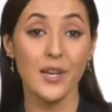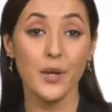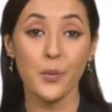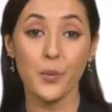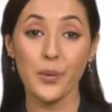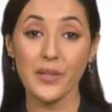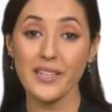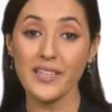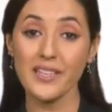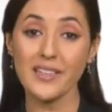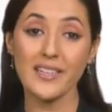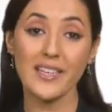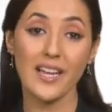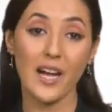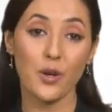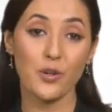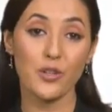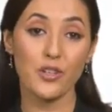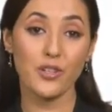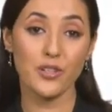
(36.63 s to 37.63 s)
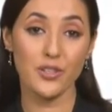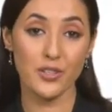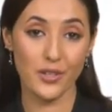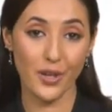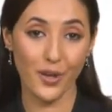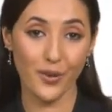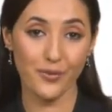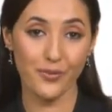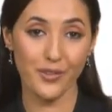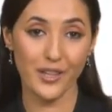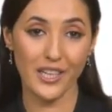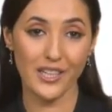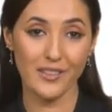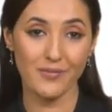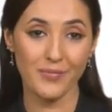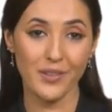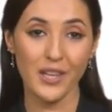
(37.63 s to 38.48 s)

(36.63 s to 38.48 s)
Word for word: within the Outlook software,